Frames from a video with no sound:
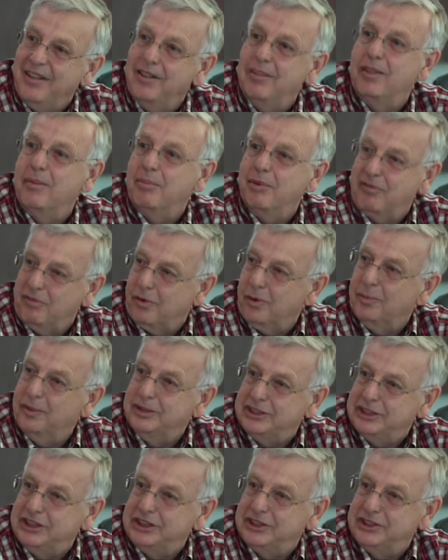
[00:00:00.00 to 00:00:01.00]
the
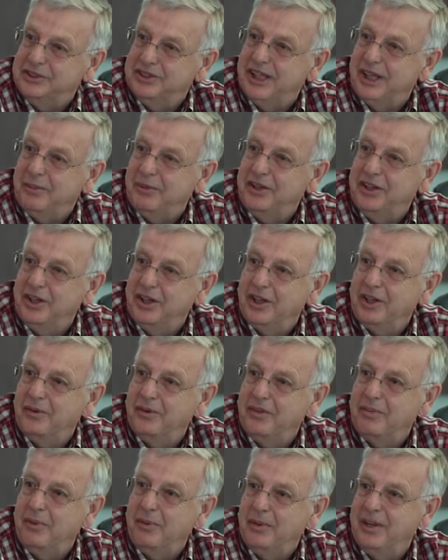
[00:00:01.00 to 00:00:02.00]
performance issue that we're dealing
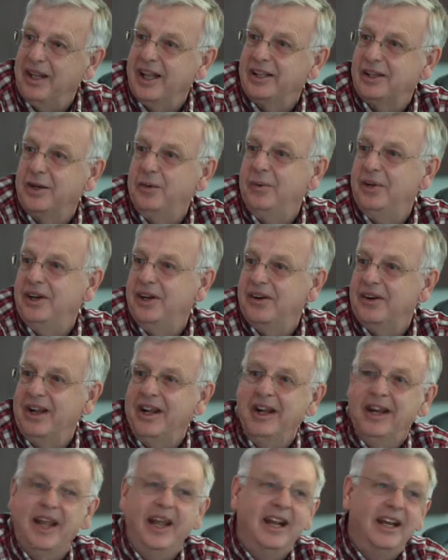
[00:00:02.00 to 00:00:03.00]
with, but we like to go in there
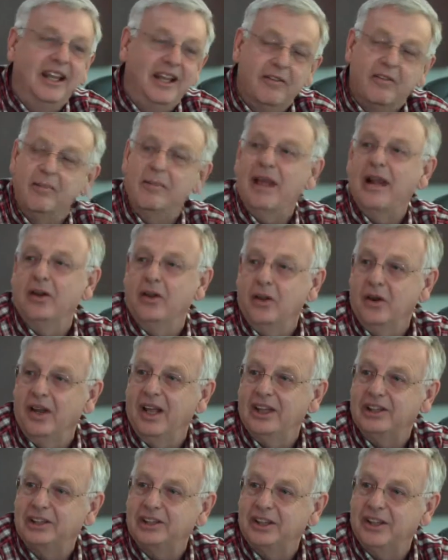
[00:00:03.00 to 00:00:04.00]
and give him that little
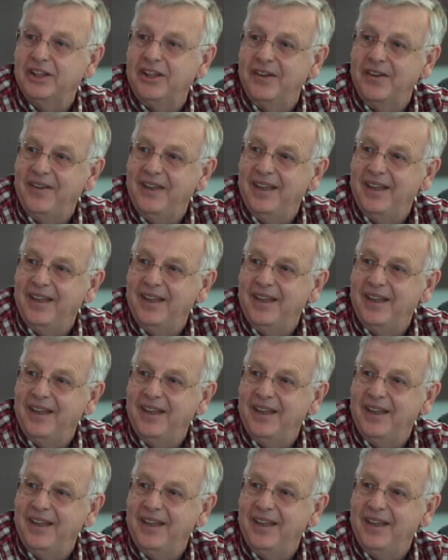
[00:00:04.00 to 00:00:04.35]
extra,